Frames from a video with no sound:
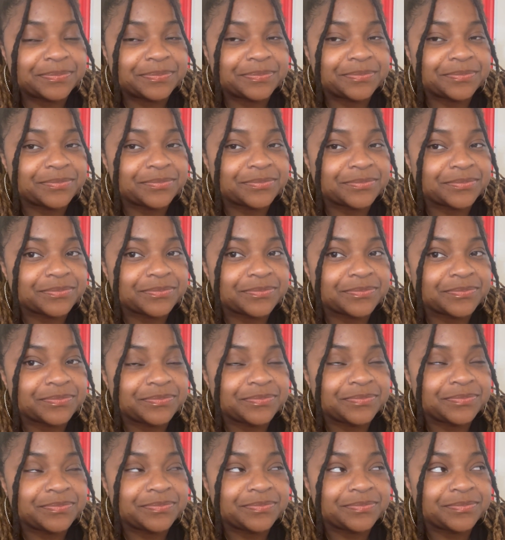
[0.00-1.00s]

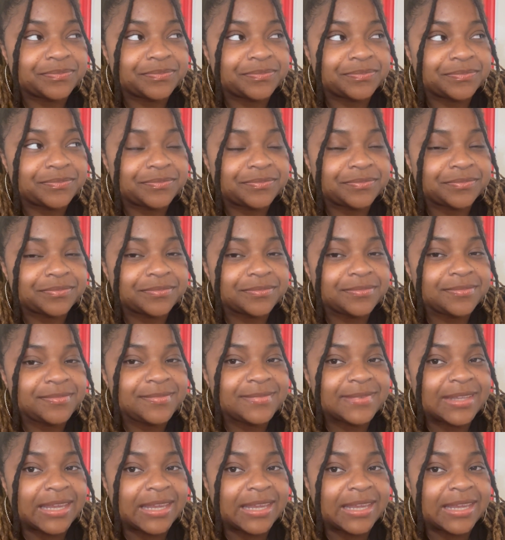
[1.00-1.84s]
Nothing is said.